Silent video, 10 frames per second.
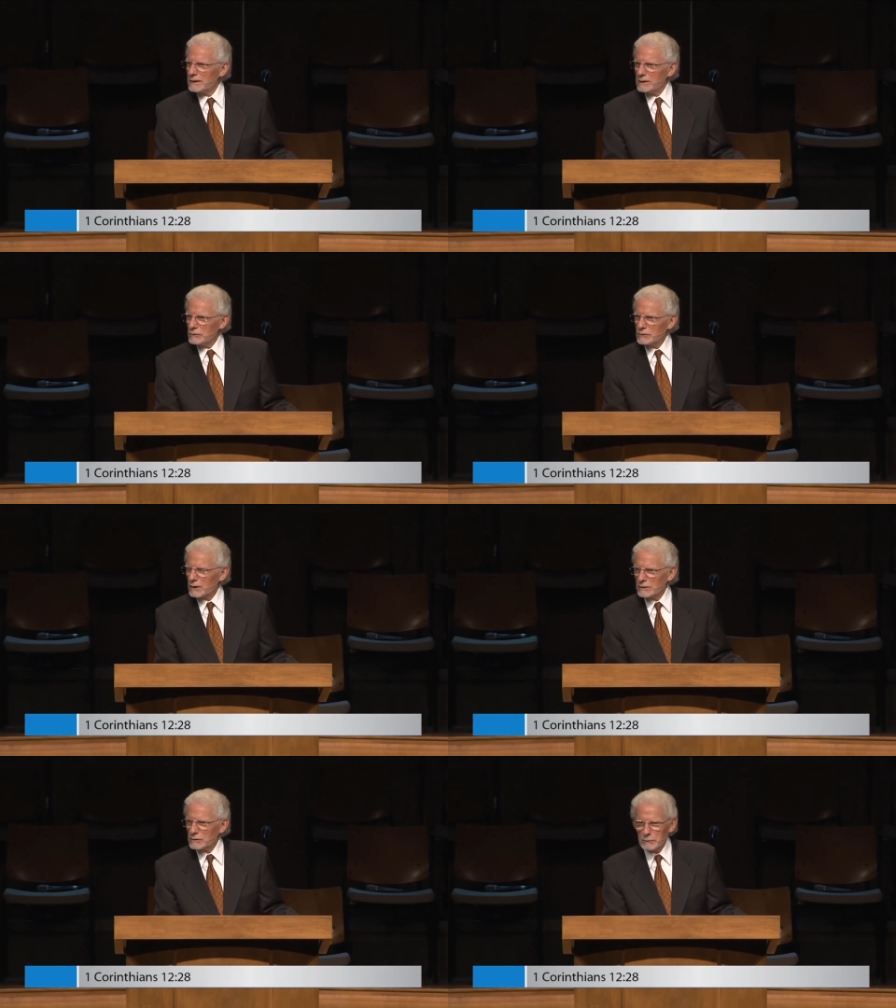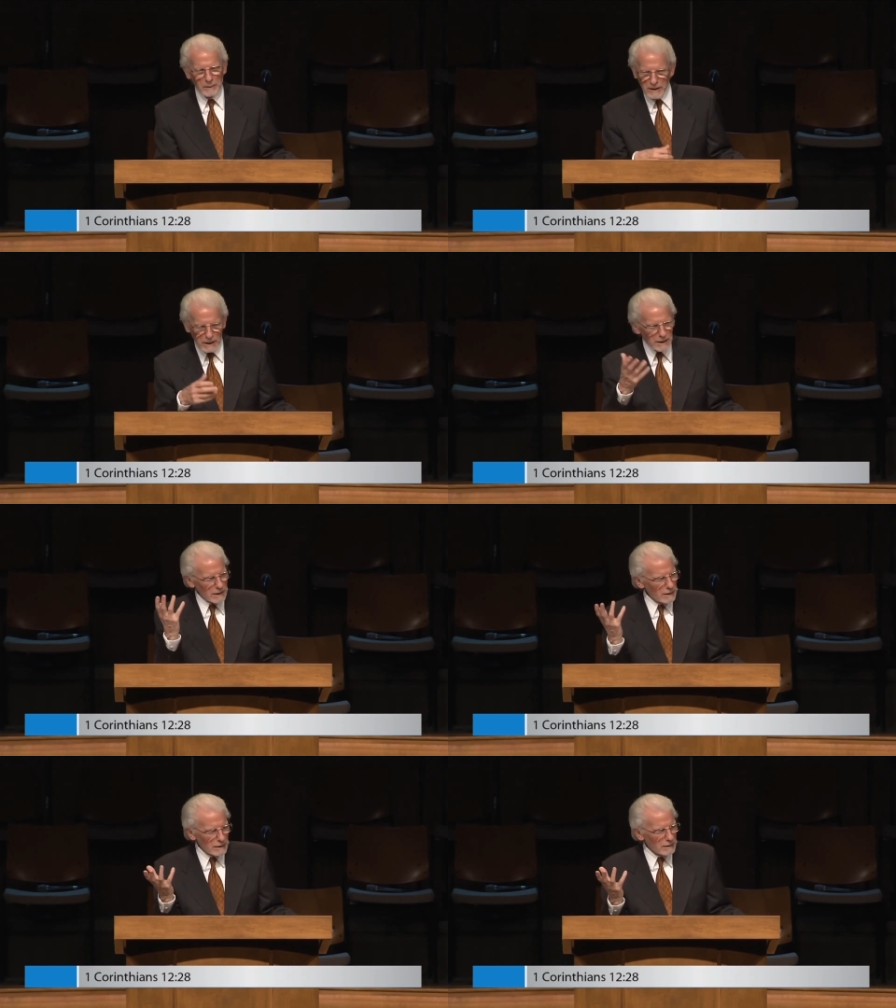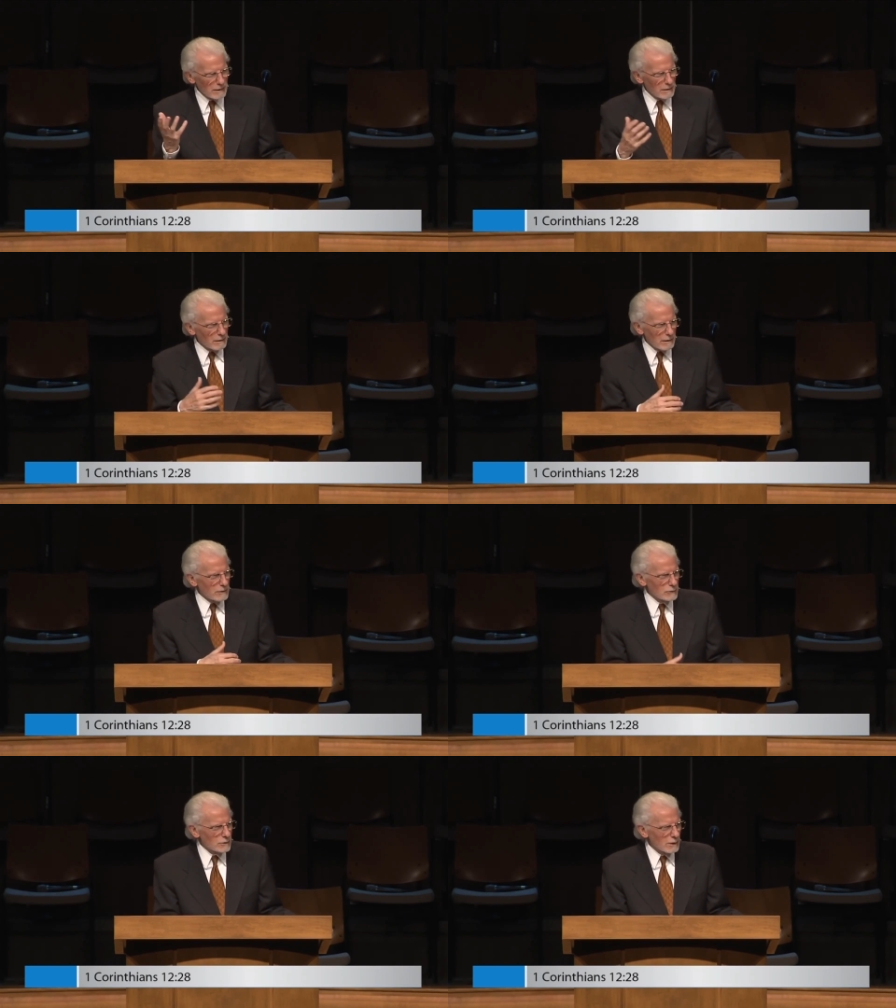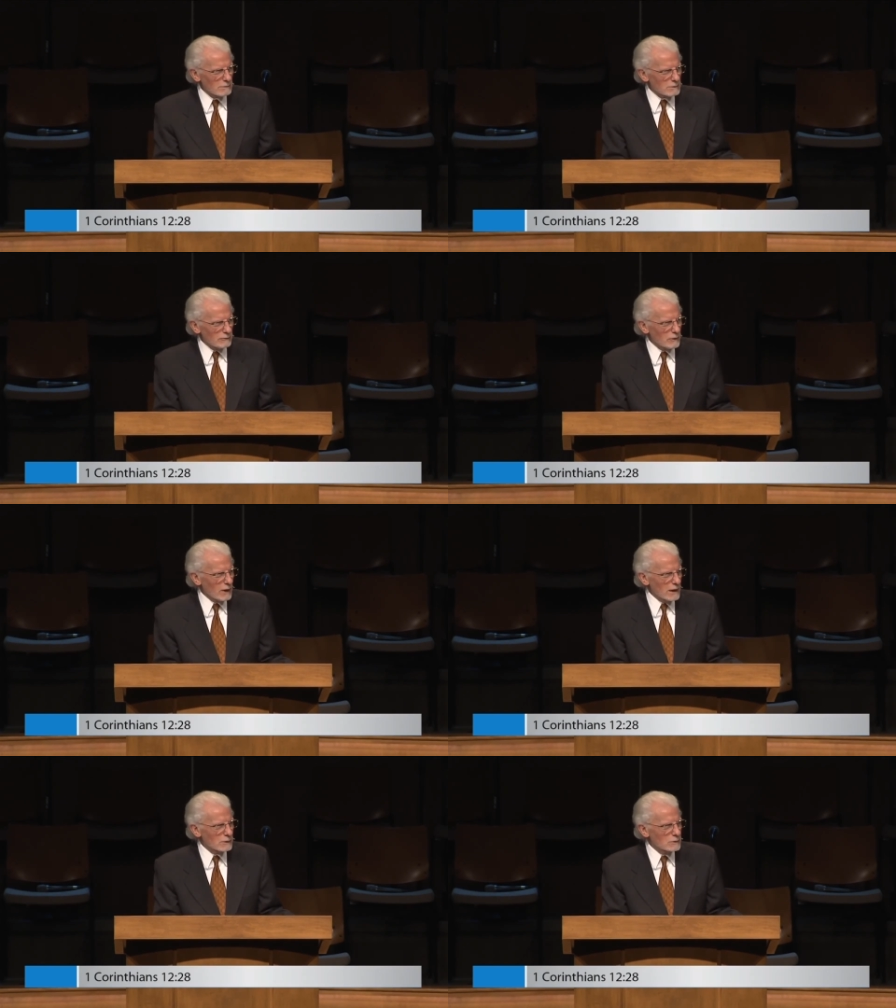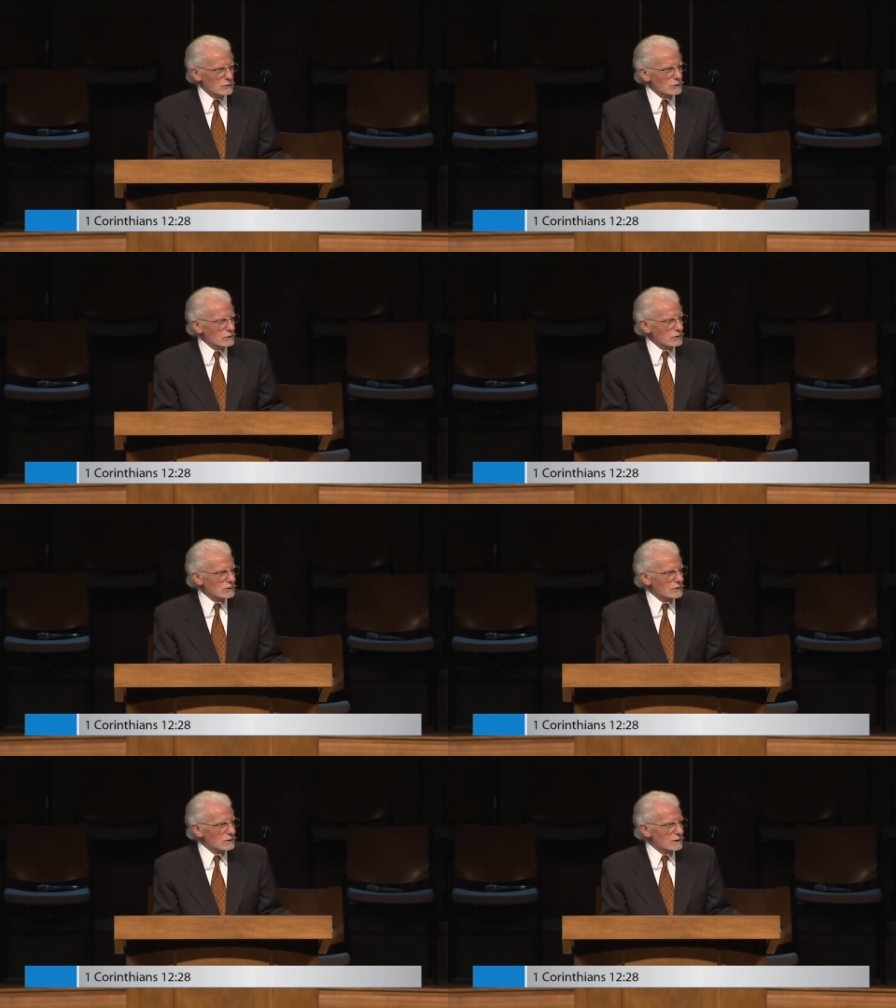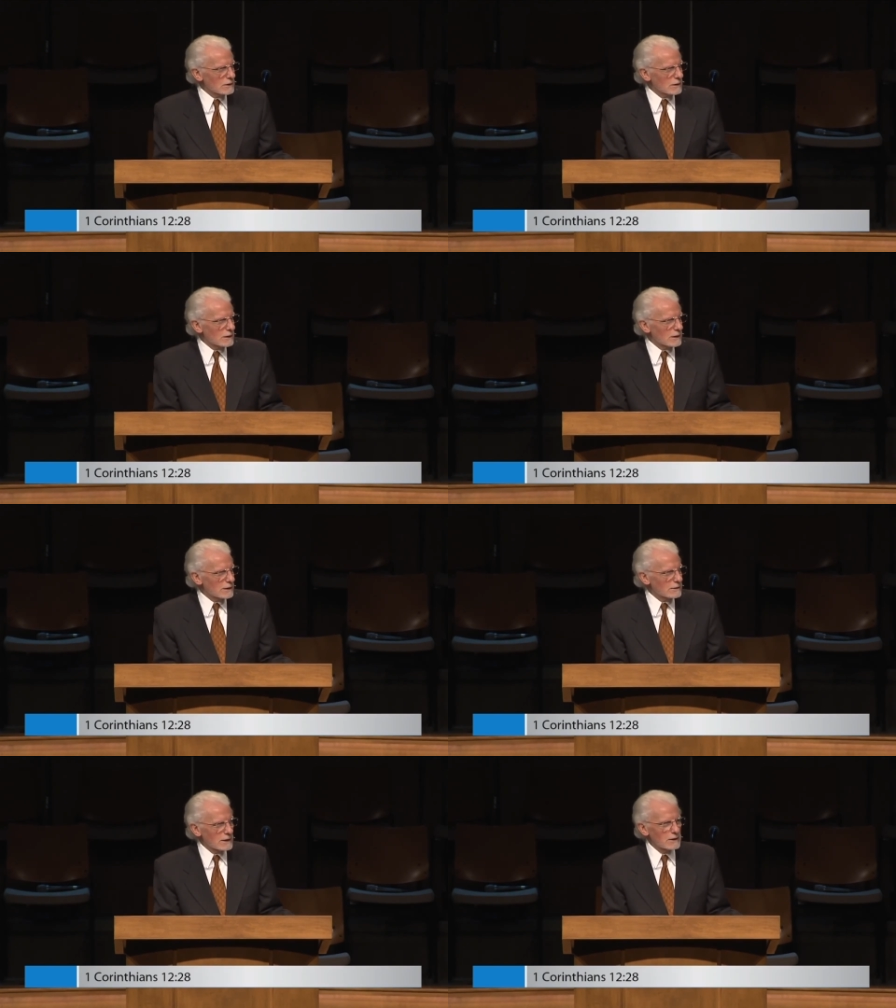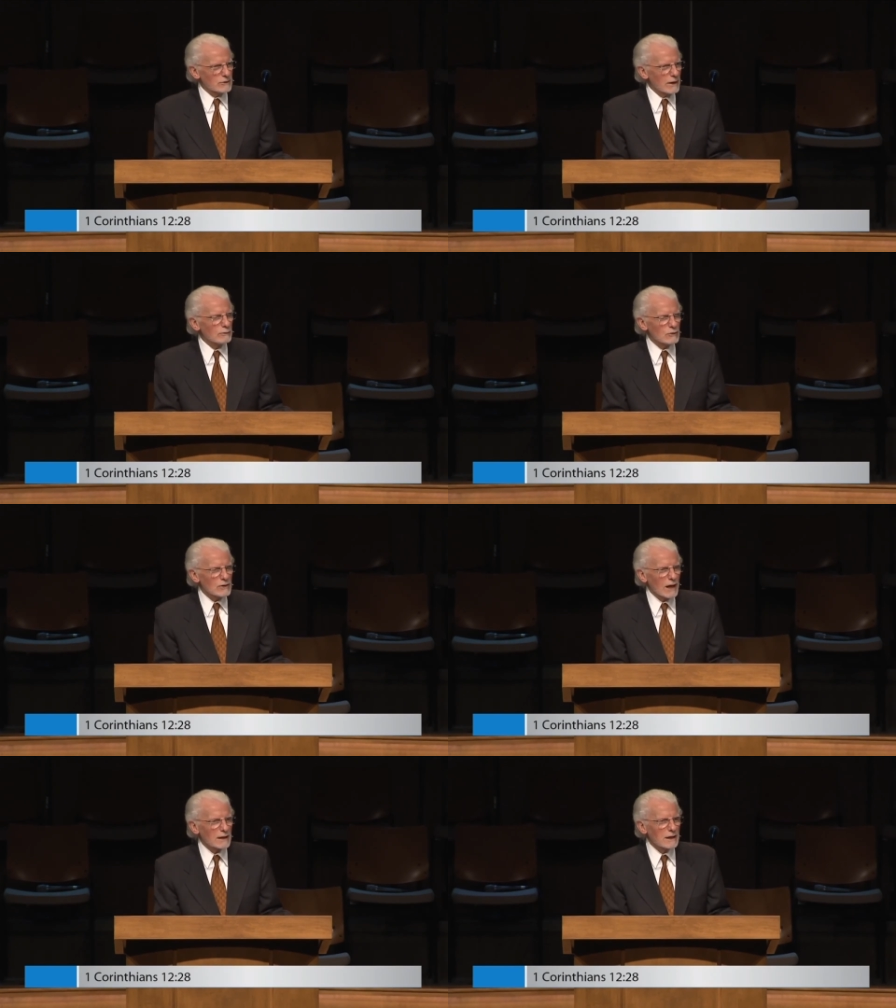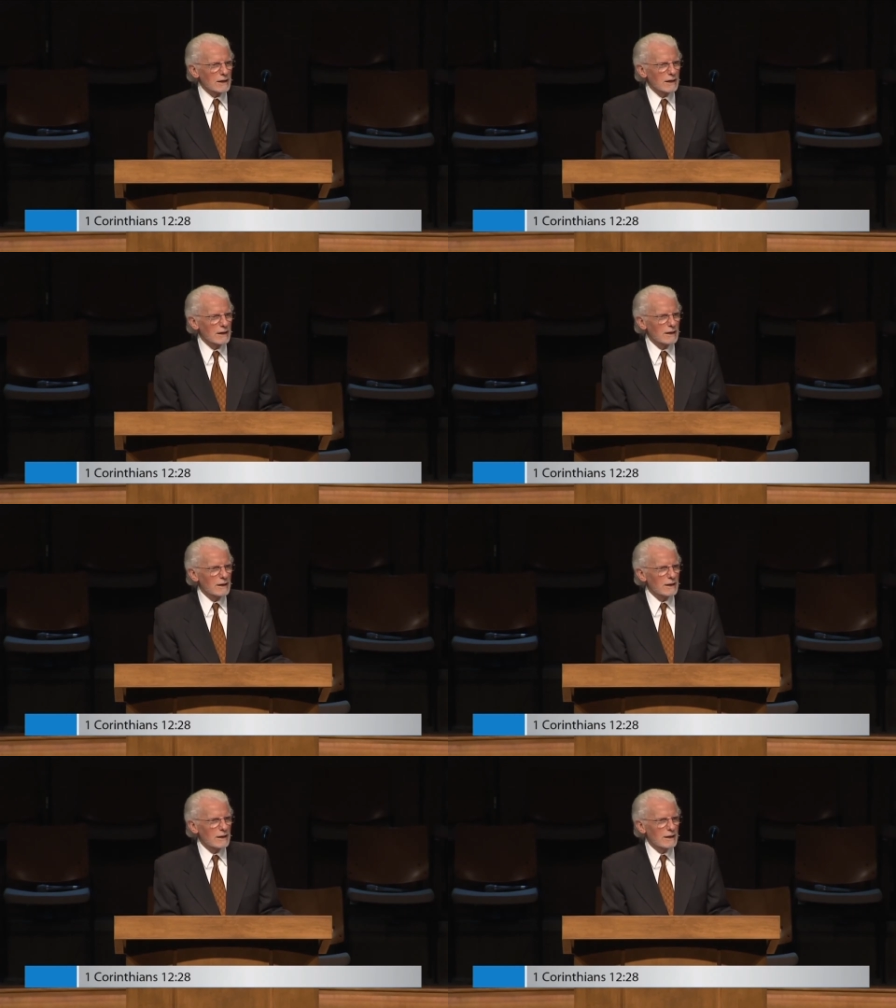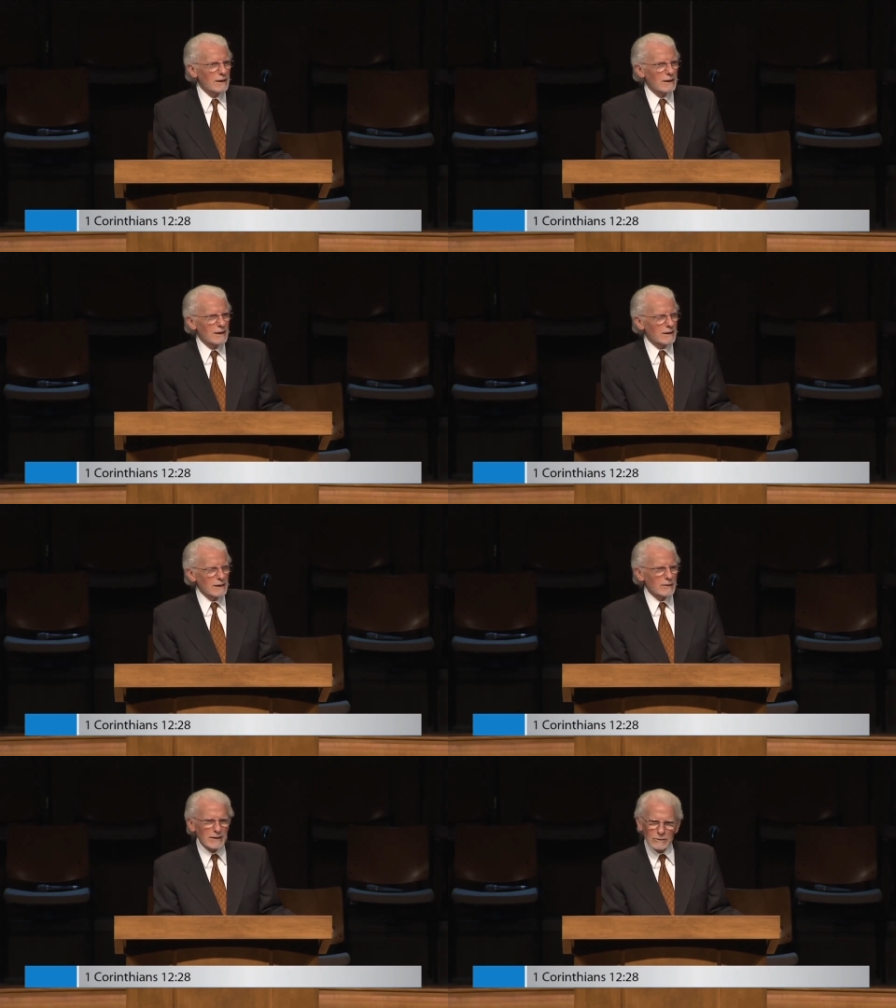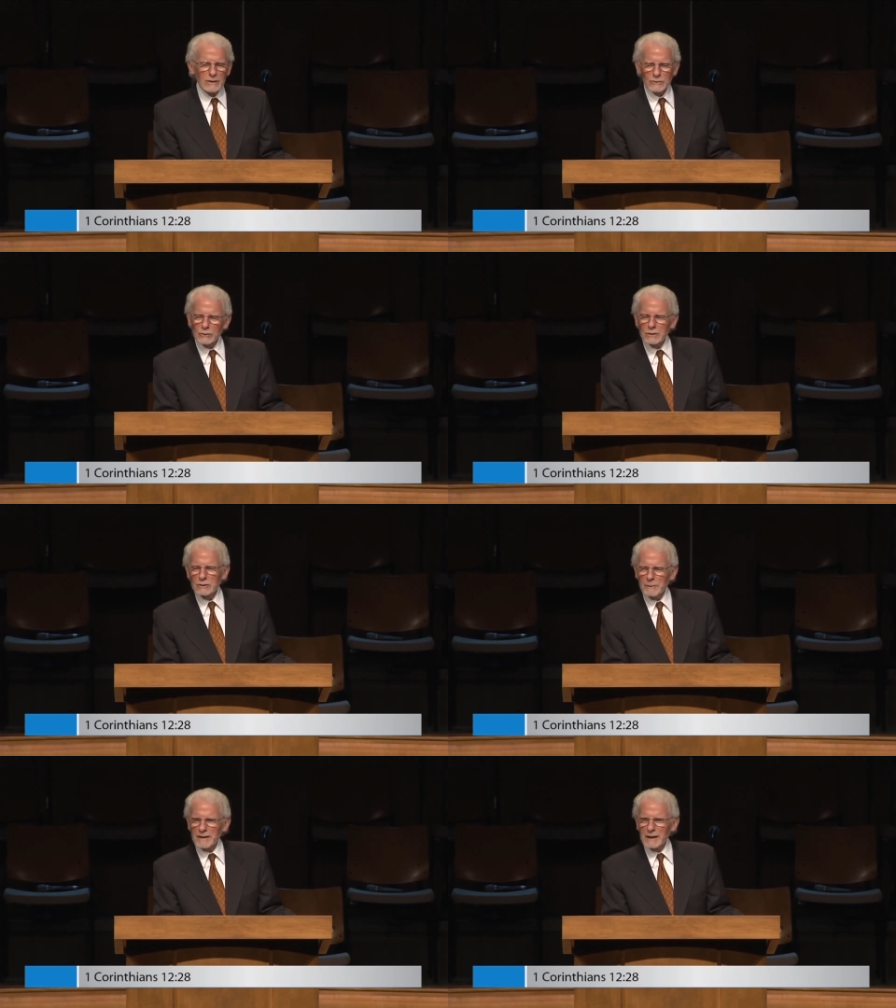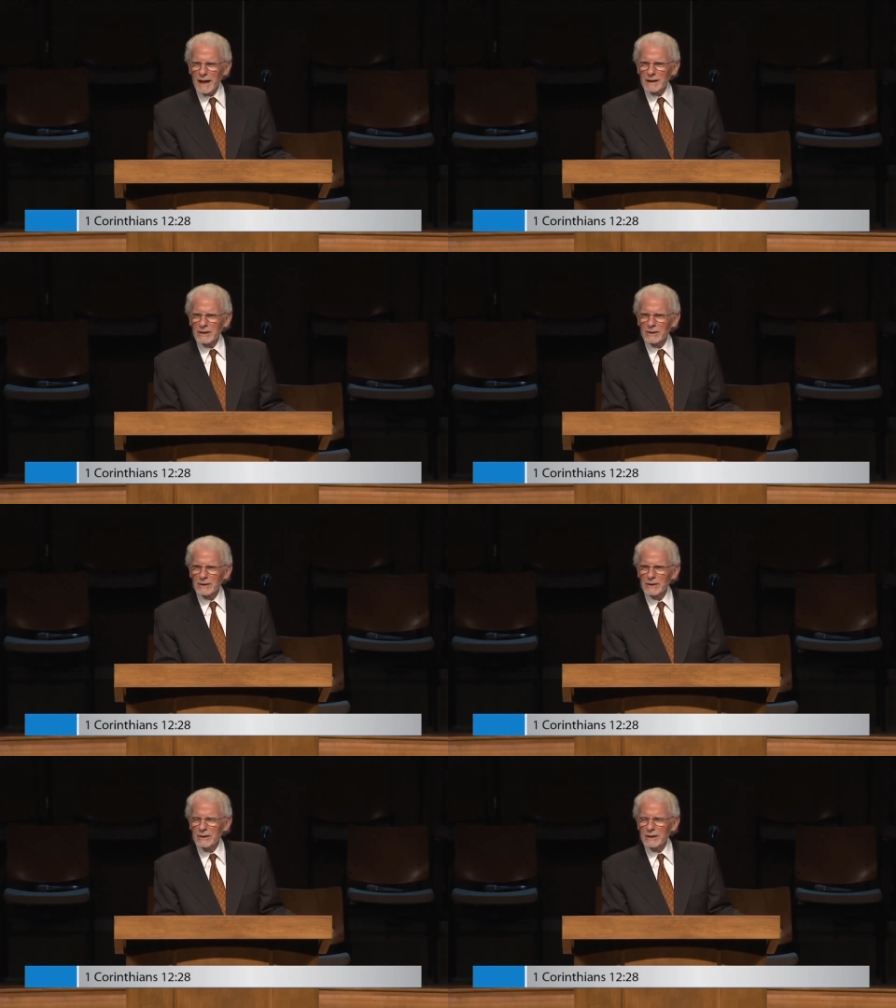He'll start speaking in different languages that he's never studied. Well, that's sort of spectacular.